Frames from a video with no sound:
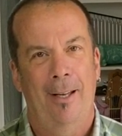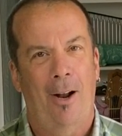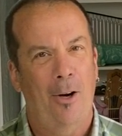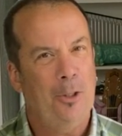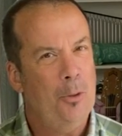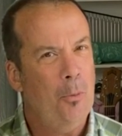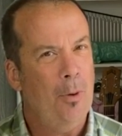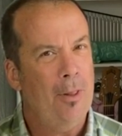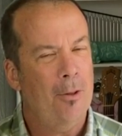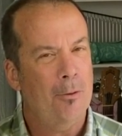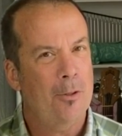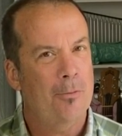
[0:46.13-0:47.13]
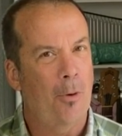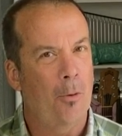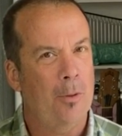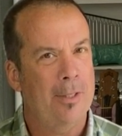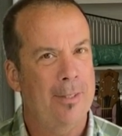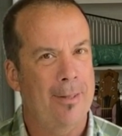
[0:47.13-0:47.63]
Are you one of those
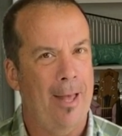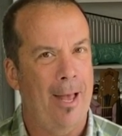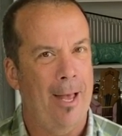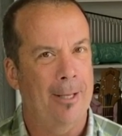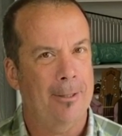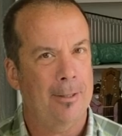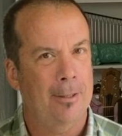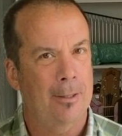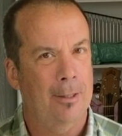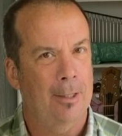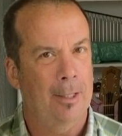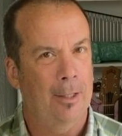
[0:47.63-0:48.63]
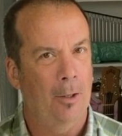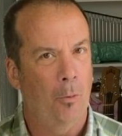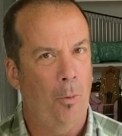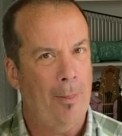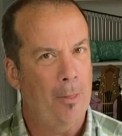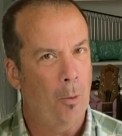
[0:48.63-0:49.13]
folks that,
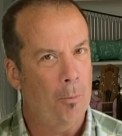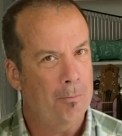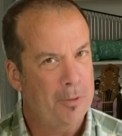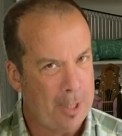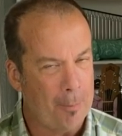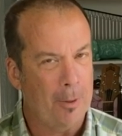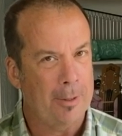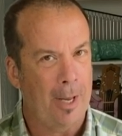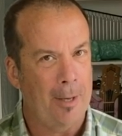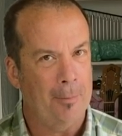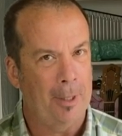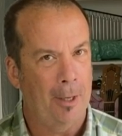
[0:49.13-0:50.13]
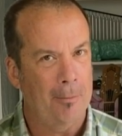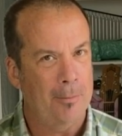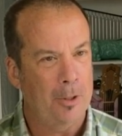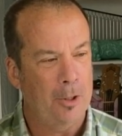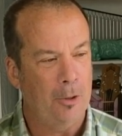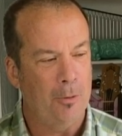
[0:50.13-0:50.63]
when the summertime
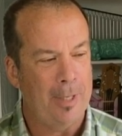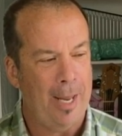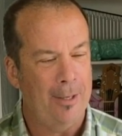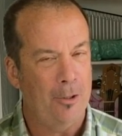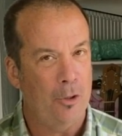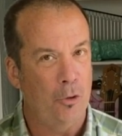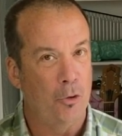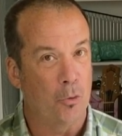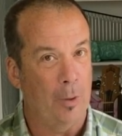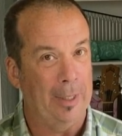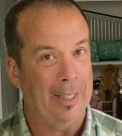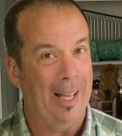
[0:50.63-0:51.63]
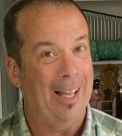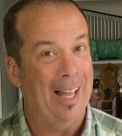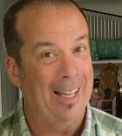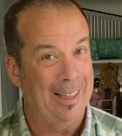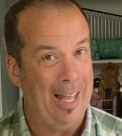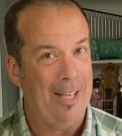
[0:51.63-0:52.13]
comes, you tend to drink
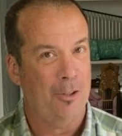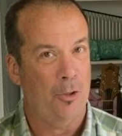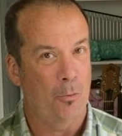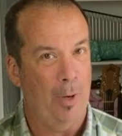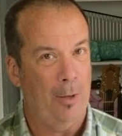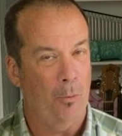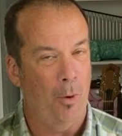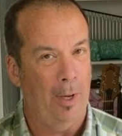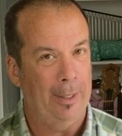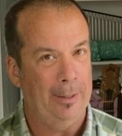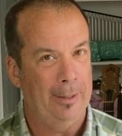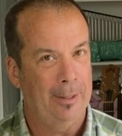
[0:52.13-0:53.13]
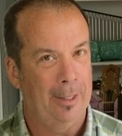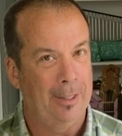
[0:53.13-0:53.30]
less red wine?